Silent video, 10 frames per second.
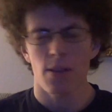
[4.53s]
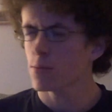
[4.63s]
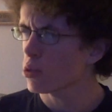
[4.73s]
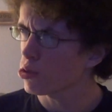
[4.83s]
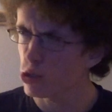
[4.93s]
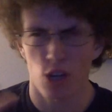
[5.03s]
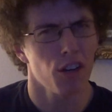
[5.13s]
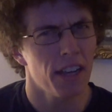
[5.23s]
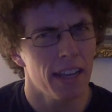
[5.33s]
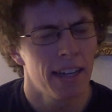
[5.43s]
I'm so
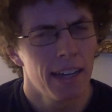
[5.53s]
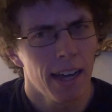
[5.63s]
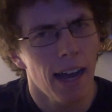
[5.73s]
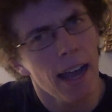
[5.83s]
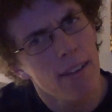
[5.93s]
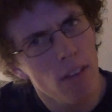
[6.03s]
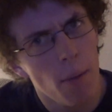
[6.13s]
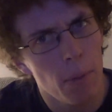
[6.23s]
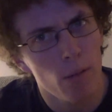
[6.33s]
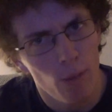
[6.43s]
sorry I have
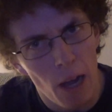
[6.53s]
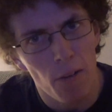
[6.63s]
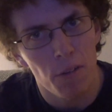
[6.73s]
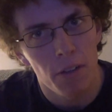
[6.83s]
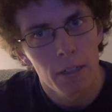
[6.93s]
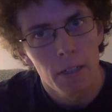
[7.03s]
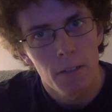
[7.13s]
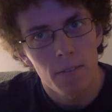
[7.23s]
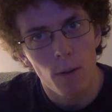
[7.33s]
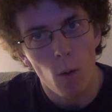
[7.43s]
not been around
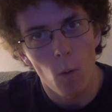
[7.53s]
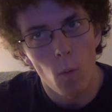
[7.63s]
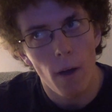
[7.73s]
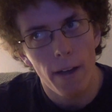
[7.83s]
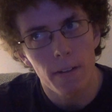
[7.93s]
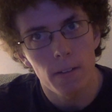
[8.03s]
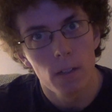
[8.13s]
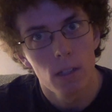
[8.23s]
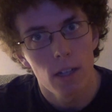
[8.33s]
for a while.